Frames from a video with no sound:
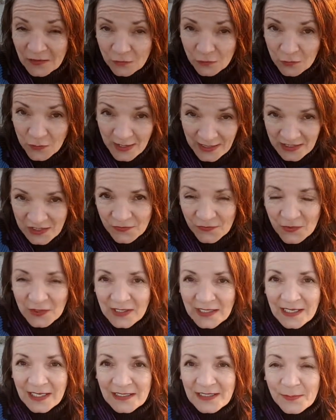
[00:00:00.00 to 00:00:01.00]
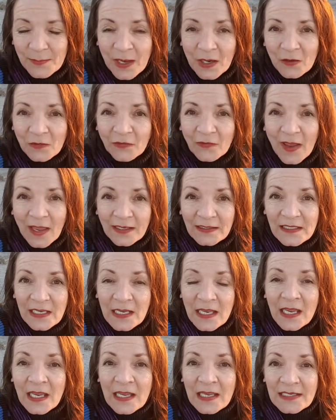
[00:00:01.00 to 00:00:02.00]
gracefully. As a matter of fact,
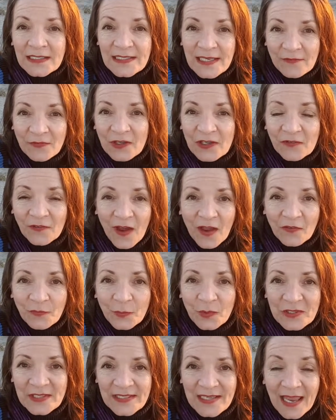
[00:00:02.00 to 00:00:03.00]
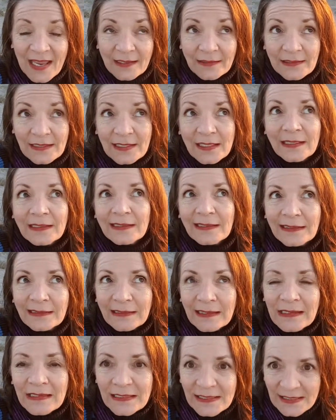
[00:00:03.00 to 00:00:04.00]
75%,
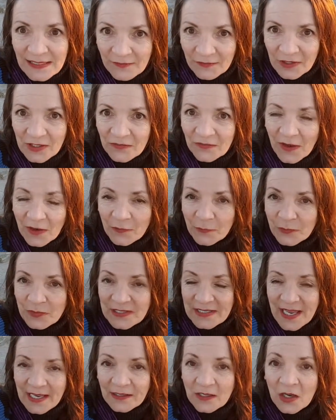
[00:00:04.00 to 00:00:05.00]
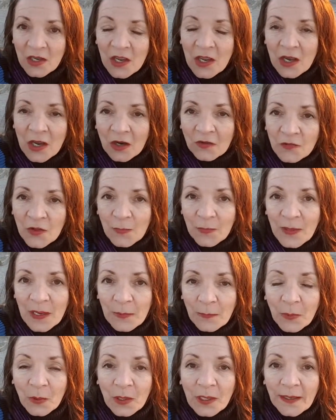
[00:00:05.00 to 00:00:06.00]
at least 75% of the
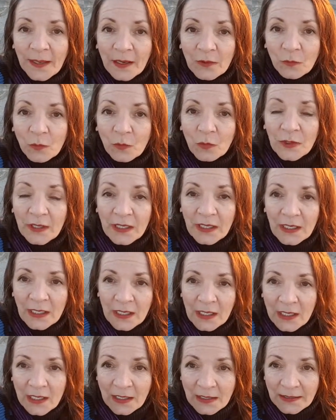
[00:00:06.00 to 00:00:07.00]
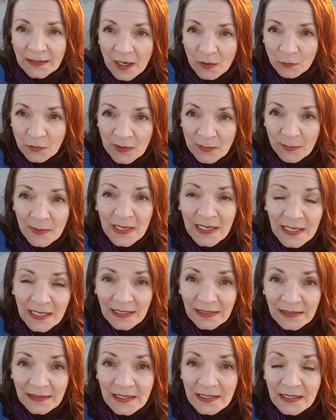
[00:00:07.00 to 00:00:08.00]
people that we that we
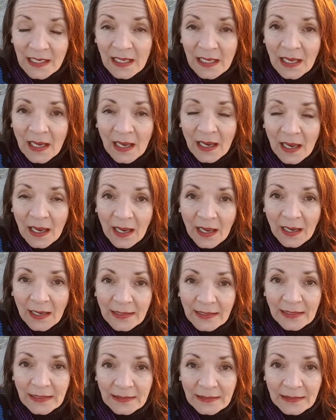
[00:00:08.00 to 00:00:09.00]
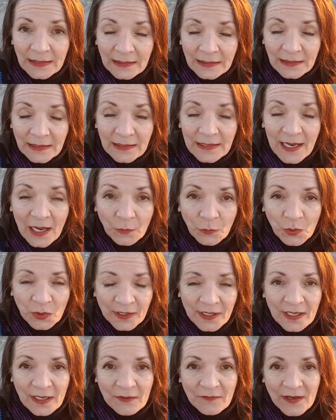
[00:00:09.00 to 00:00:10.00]
meet uh, in the in that
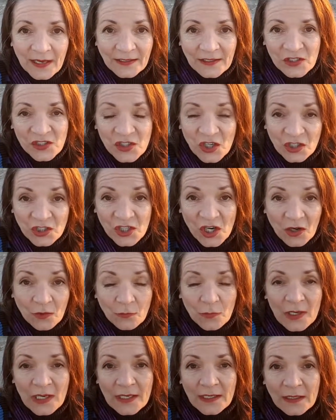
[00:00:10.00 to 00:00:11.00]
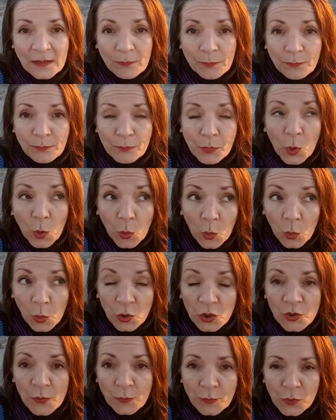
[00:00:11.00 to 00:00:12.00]
working event as such are really in
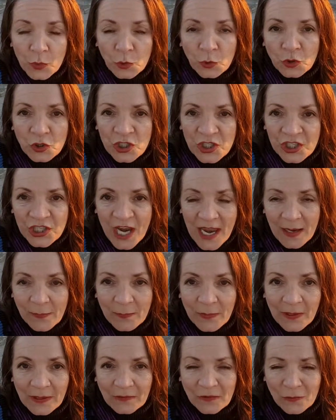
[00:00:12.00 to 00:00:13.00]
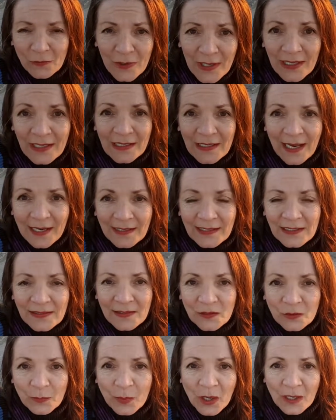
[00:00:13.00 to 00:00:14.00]
poor poor shape, really letting
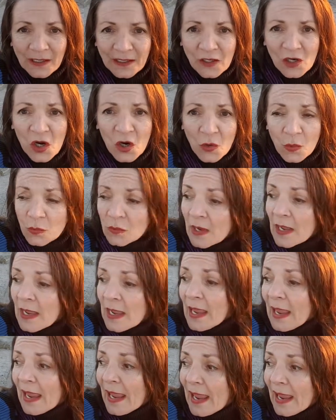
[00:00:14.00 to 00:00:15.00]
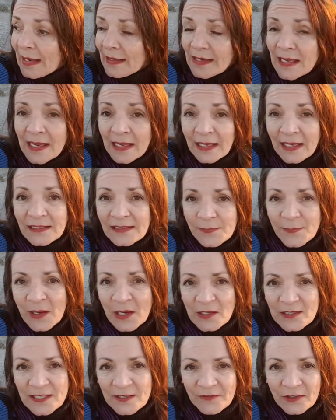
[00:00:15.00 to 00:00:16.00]
their body go, and it's
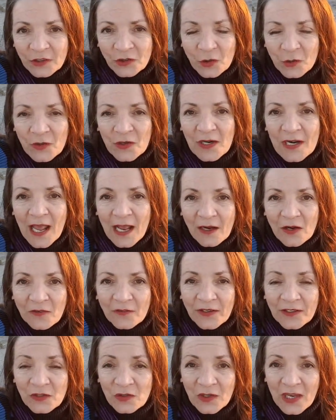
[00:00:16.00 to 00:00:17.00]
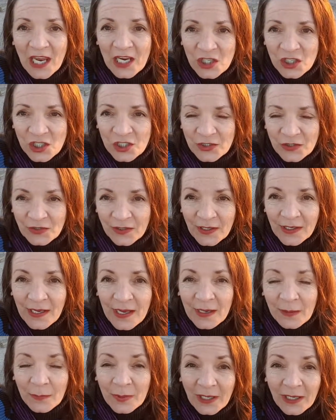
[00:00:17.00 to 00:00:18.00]
because of a total lack of education.
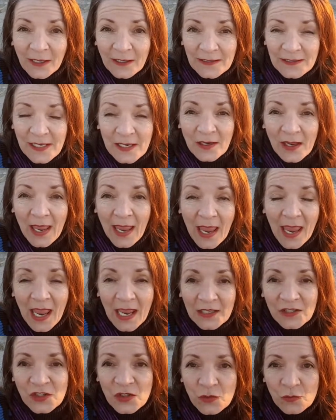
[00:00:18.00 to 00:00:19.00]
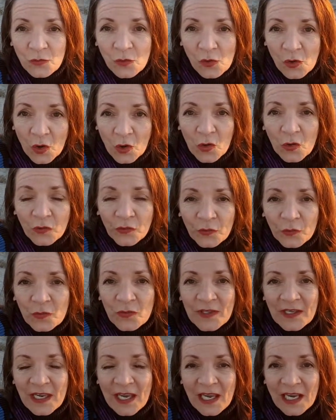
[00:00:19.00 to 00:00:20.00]
Because as you go through
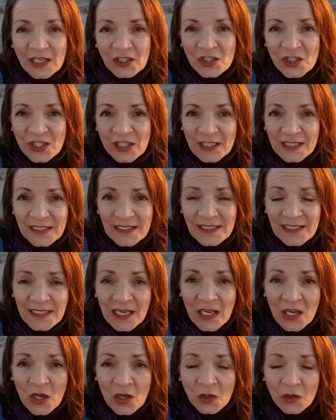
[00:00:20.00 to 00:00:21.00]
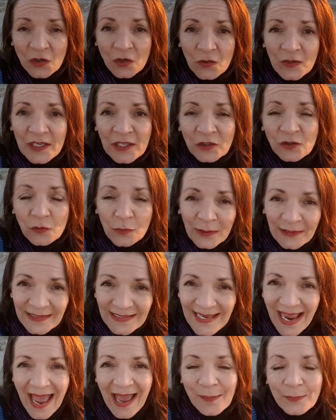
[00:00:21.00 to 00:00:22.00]
the ages, you need to
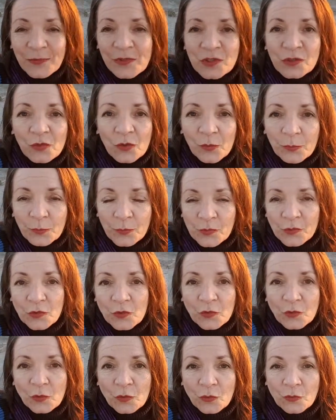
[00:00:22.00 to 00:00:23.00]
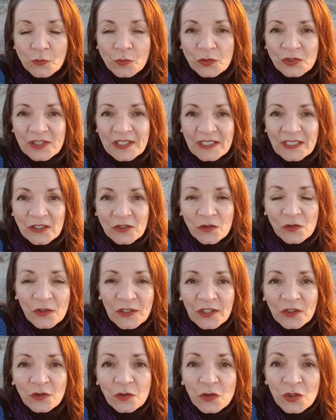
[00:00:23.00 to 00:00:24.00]
adapt your your routine. You
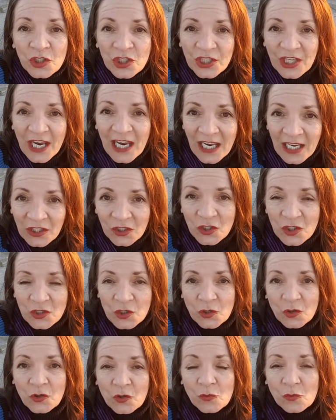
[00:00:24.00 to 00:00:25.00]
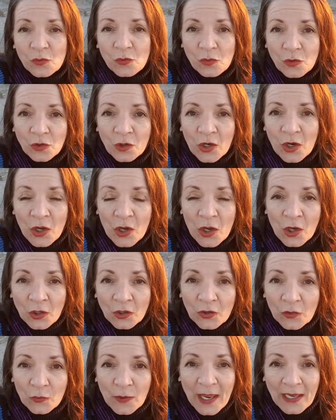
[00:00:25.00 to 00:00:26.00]
need to change your
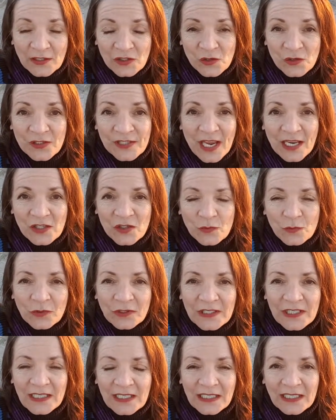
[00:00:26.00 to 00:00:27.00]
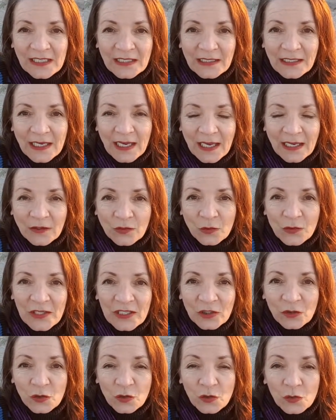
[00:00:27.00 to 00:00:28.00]
your exercise routine. Uh, you
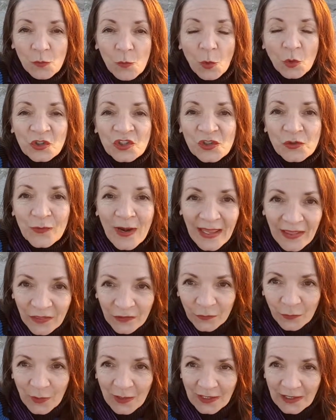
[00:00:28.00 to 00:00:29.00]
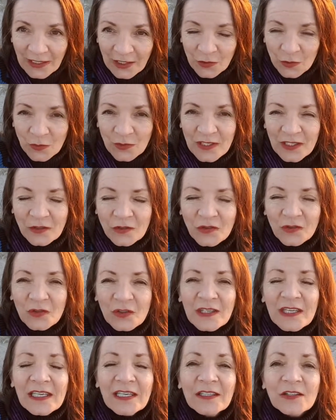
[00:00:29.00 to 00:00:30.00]
need to do more strength training. You did,
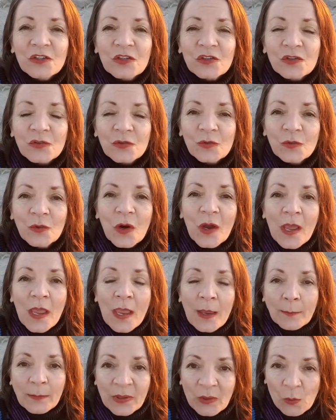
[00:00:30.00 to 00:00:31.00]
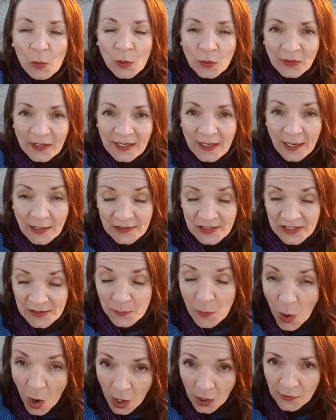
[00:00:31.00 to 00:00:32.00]
need to be working up
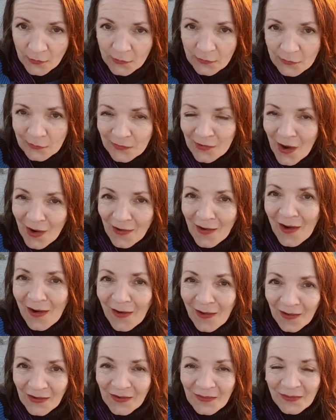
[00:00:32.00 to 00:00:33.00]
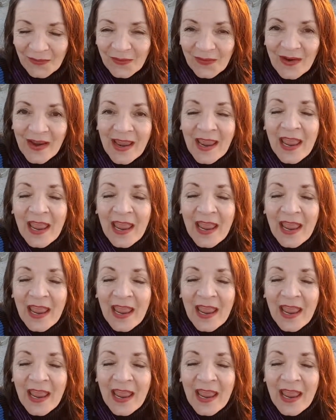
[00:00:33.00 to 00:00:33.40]
smarter, not harder.